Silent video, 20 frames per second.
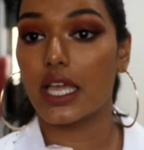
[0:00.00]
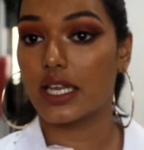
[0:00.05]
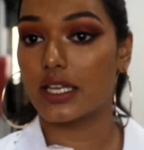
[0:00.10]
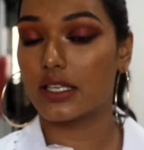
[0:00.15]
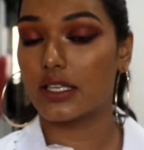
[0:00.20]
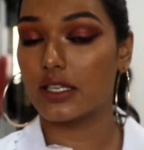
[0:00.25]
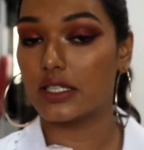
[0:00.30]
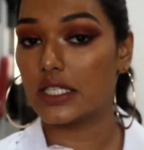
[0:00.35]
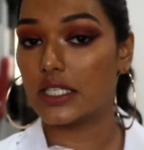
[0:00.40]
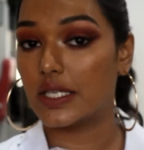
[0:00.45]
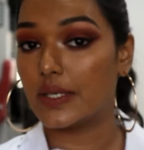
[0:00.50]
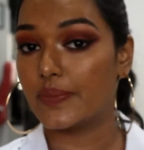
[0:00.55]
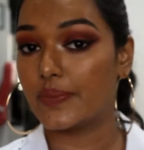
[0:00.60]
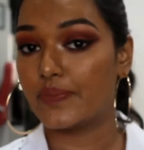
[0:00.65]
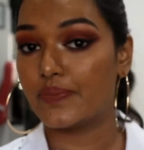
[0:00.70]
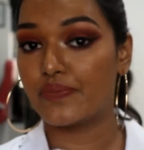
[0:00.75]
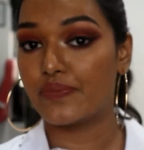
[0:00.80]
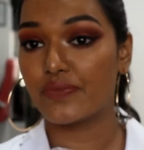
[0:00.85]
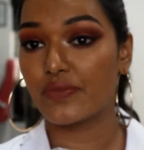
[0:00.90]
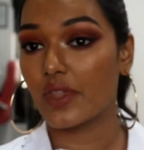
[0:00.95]

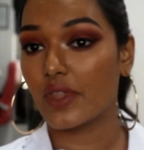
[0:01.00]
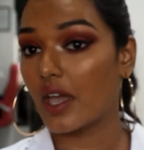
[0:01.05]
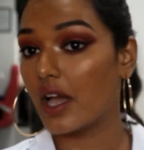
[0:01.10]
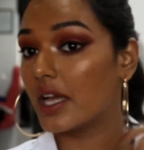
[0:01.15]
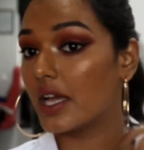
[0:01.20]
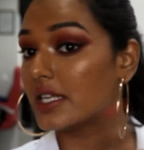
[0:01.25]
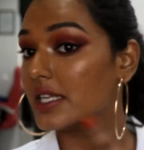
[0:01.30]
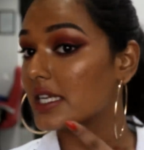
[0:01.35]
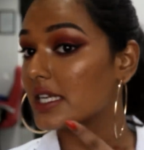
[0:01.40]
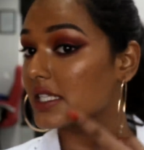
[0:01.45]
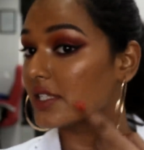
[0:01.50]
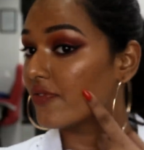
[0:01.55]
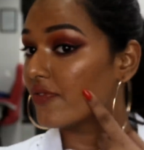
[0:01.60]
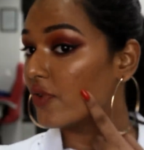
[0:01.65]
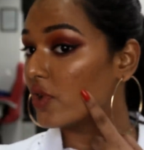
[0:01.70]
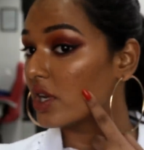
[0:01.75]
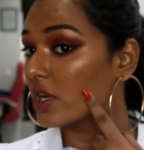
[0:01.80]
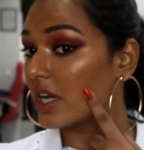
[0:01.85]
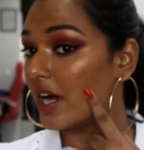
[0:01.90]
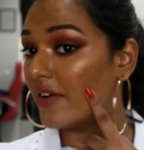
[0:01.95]
It is
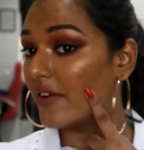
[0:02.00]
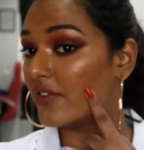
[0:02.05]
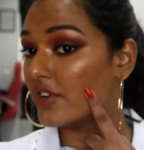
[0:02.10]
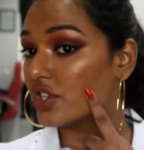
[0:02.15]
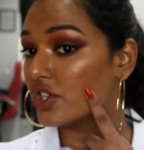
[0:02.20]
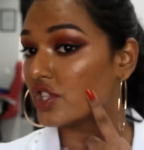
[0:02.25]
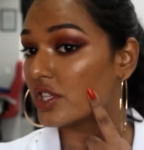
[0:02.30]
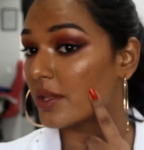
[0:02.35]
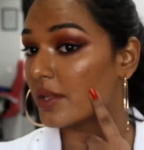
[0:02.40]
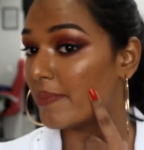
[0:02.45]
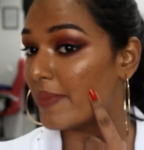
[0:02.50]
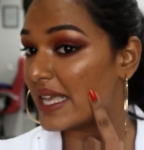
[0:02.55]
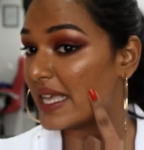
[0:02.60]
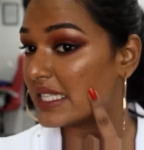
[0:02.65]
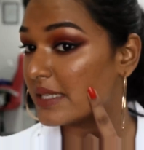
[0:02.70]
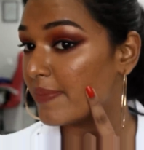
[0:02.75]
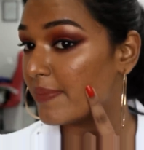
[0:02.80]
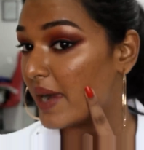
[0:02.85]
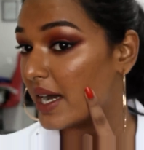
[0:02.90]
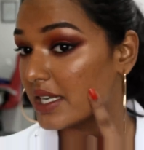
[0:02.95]
full coverage and the
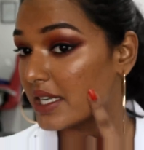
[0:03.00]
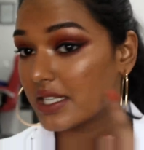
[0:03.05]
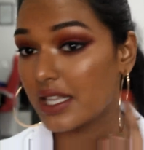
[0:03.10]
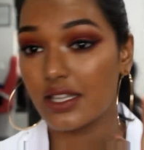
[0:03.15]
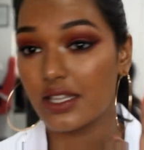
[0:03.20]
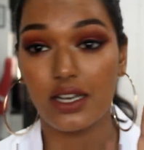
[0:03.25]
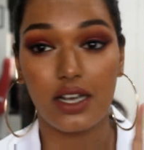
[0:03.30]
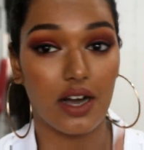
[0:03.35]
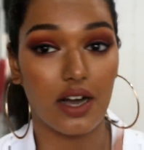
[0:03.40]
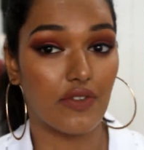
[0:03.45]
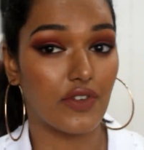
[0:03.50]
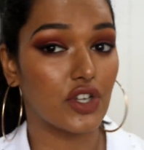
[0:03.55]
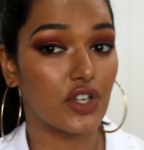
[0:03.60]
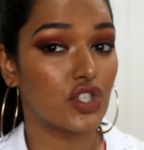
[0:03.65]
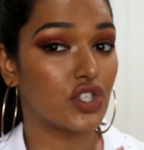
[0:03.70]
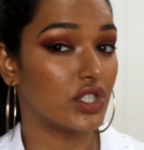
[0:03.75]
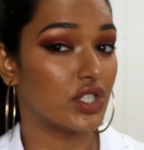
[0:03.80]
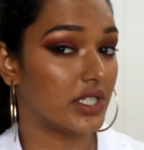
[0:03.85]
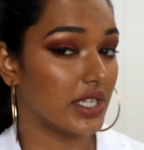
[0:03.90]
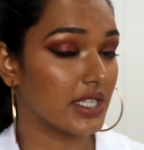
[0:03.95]
best part is that the
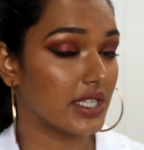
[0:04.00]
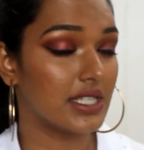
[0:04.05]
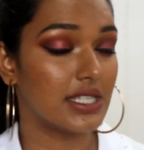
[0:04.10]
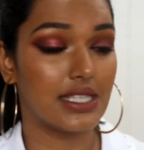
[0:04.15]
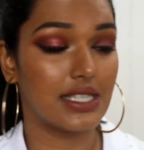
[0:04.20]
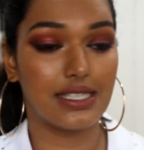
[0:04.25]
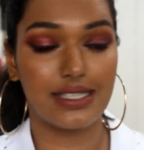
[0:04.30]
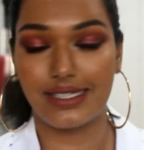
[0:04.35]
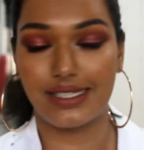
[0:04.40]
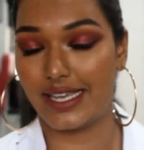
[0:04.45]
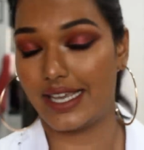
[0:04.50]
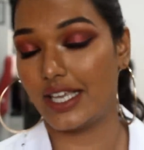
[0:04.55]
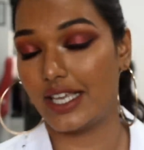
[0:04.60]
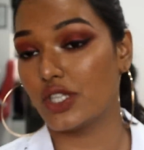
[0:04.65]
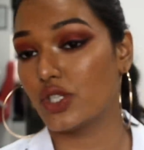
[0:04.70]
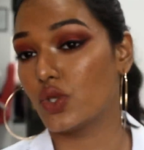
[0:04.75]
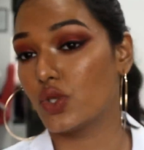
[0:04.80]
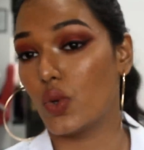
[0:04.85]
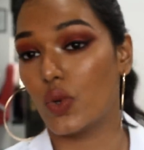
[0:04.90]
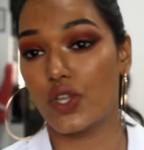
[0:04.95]
coverage did stay,
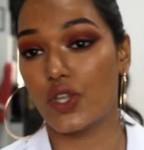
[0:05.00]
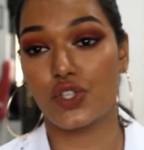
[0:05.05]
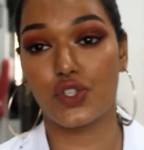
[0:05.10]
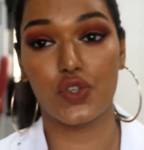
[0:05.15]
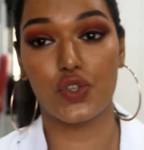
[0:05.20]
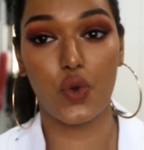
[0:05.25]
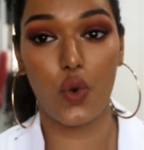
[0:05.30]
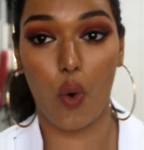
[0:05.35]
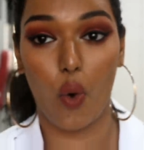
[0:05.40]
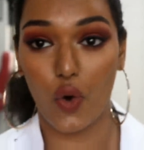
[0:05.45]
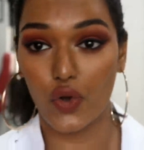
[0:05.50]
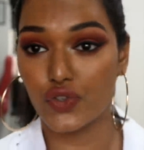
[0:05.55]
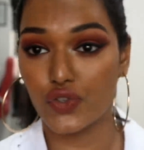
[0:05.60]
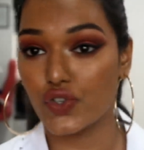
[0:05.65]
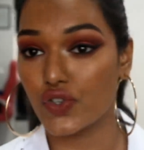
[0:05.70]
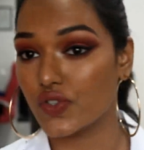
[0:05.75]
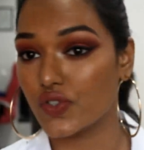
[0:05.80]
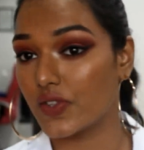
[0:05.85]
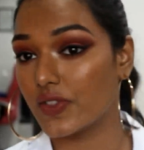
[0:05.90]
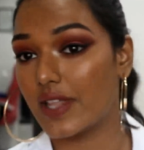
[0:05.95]
so it's
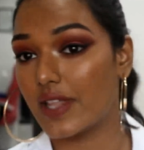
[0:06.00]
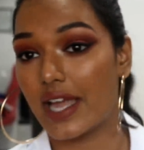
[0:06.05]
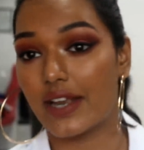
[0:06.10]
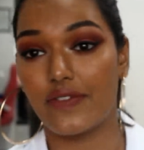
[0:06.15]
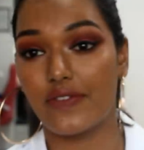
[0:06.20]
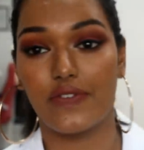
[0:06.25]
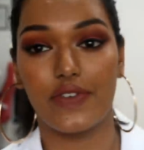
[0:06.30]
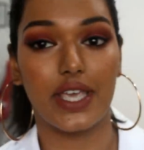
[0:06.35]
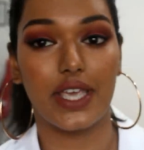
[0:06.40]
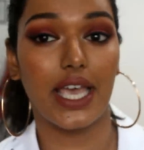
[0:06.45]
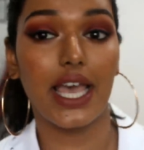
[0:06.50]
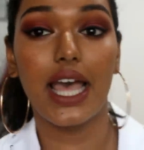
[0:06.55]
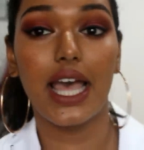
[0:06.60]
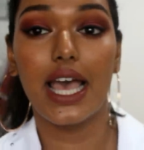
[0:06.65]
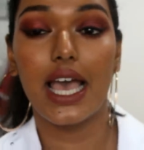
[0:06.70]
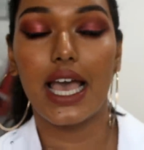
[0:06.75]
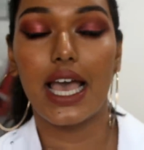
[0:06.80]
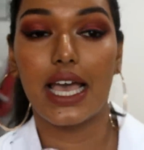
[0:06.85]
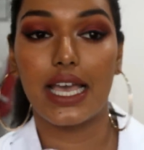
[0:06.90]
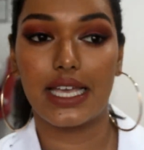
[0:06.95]
gorgeous in that way.
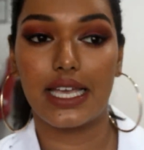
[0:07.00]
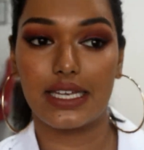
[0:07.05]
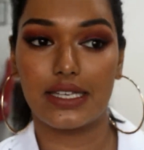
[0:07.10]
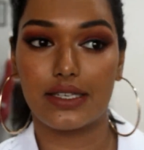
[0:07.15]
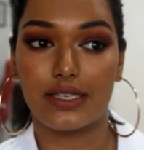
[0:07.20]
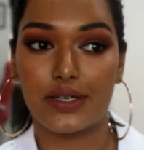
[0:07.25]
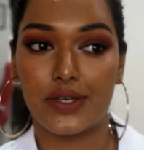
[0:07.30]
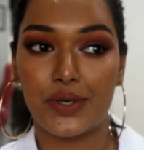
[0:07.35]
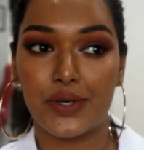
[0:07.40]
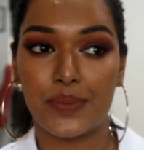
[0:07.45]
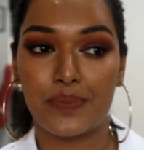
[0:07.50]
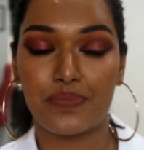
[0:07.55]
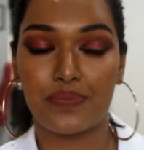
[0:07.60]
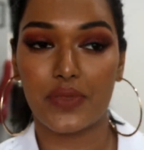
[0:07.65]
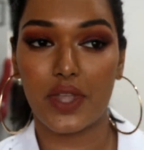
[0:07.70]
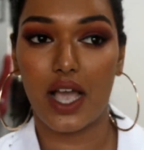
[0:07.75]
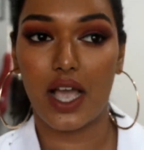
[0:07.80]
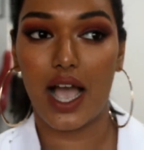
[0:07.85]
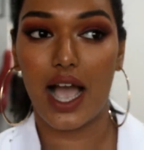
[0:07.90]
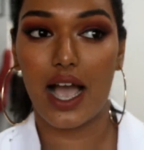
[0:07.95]
It
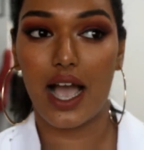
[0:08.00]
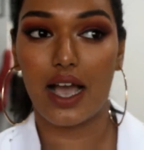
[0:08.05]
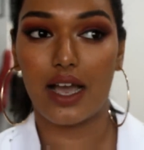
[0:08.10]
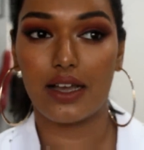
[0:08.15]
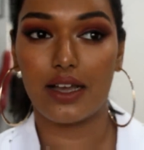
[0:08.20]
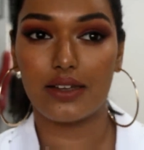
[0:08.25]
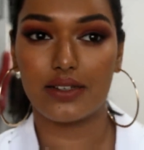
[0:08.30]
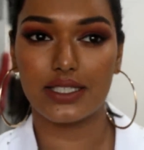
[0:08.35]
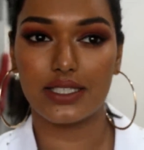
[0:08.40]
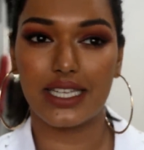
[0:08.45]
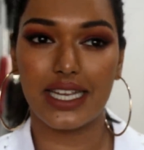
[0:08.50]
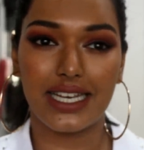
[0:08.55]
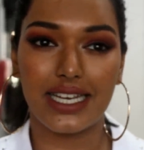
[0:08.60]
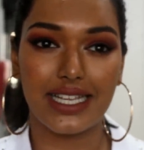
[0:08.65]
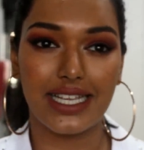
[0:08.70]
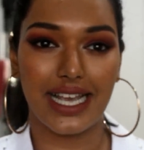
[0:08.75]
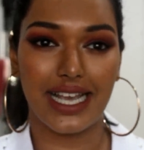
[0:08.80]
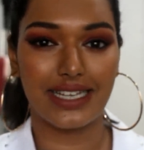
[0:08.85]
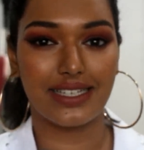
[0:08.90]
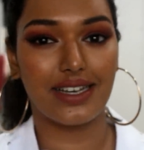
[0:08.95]

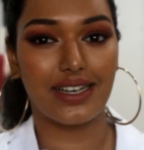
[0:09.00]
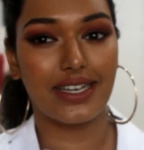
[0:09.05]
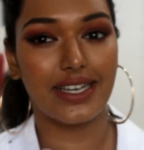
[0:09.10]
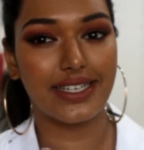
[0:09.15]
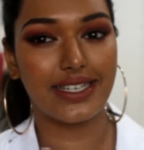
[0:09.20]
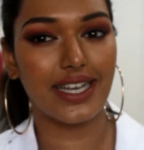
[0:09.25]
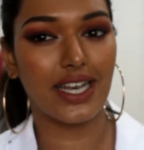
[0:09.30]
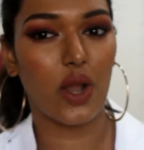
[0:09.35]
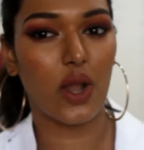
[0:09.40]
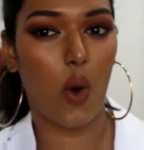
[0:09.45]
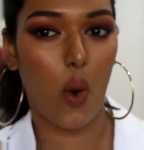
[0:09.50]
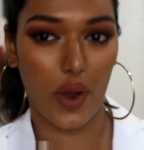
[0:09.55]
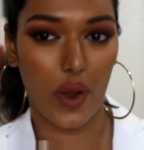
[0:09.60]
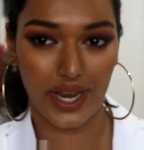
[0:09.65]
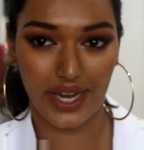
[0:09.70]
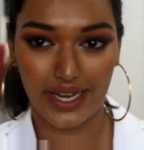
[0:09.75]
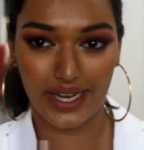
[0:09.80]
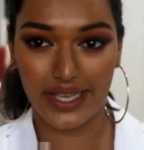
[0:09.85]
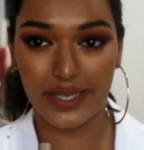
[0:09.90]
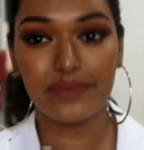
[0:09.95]
did get a little
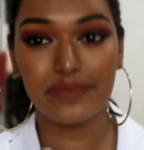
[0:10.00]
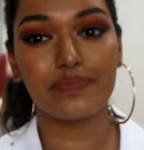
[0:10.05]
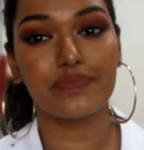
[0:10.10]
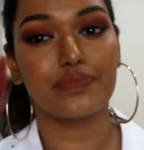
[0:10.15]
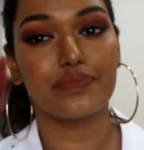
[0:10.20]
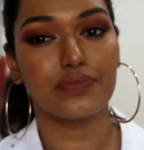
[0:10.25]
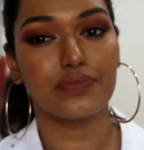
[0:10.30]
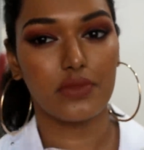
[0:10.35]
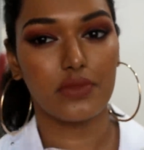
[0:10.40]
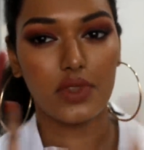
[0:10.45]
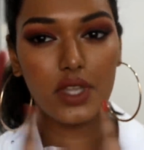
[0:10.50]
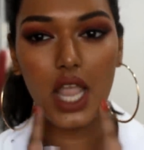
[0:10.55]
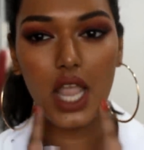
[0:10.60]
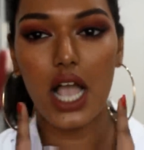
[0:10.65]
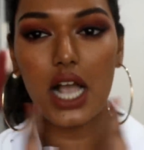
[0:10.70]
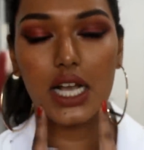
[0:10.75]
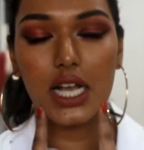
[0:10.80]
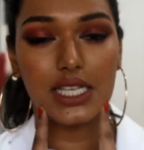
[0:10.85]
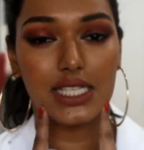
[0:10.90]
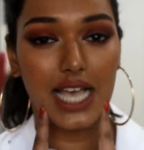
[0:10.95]
oily
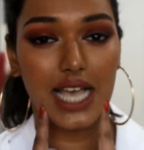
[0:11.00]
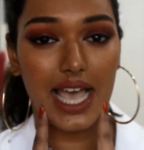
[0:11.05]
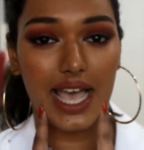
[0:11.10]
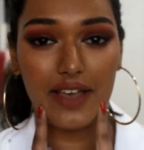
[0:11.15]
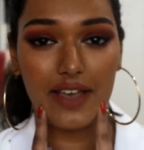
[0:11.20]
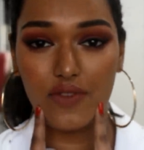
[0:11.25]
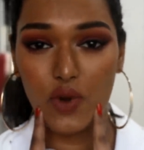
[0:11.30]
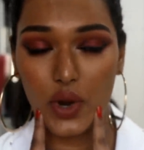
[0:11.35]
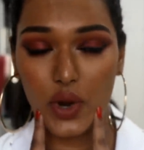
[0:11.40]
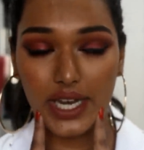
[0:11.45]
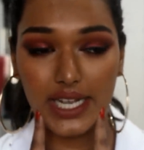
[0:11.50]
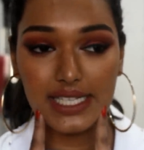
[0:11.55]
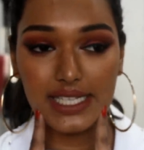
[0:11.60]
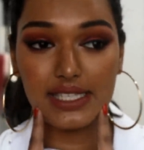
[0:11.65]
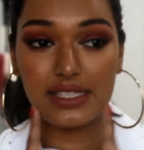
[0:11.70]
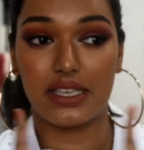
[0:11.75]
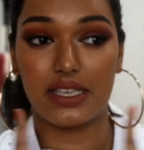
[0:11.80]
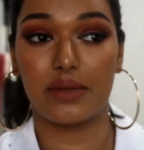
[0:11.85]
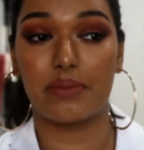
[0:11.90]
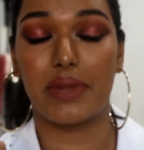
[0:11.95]
because I have oily
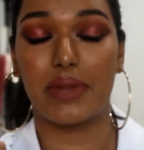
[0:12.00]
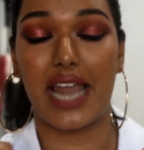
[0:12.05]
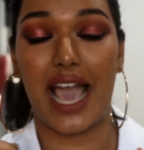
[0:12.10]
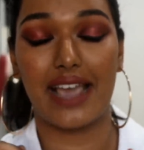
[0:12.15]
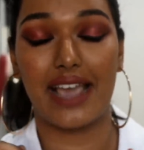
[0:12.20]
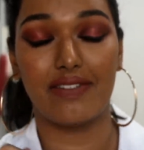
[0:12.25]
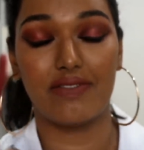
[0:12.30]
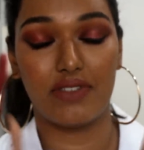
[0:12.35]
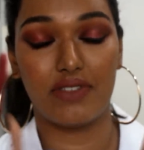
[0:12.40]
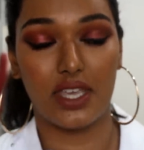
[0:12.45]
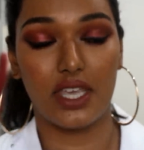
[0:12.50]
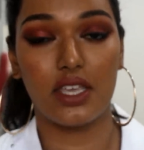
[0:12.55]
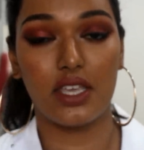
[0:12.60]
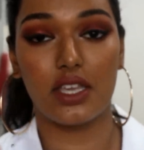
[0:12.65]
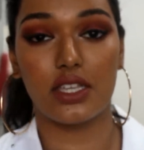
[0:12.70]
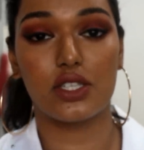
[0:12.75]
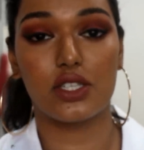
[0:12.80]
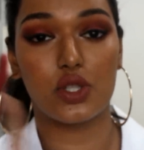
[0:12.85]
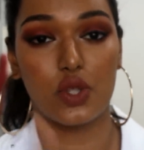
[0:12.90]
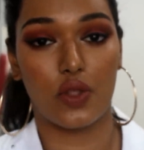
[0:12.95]
skin, but I think
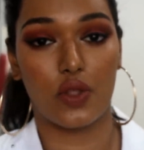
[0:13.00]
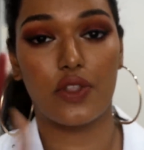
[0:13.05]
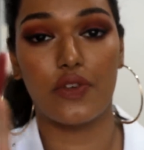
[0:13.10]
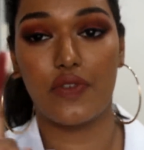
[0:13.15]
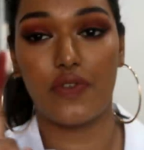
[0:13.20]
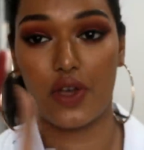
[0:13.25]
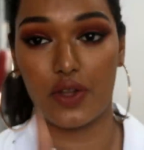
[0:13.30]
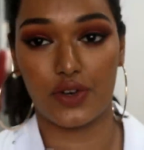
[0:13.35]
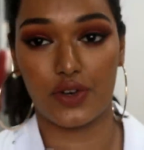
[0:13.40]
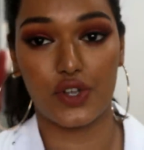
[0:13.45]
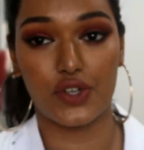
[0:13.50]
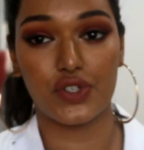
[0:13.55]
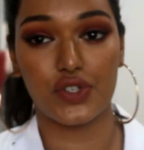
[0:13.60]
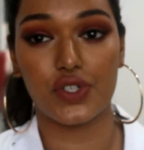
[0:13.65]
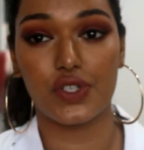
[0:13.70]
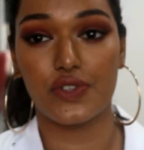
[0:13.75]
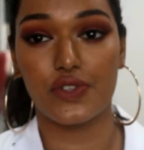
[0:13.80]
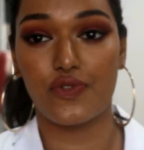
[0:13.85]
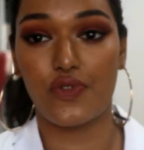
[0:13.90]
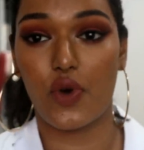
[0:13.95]
it's not the
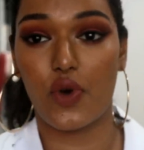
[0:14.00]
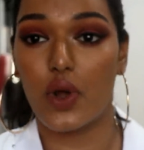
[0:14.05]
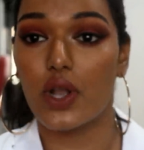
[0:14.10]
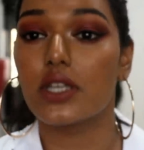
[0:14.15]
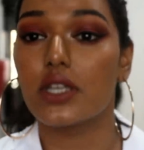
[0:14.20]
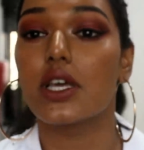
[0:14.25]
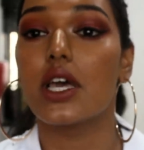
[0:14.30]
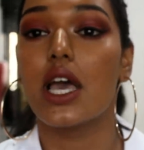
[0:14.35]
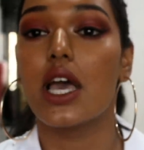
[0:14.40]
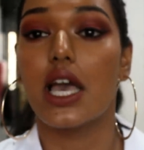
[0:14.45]
foundation's fault.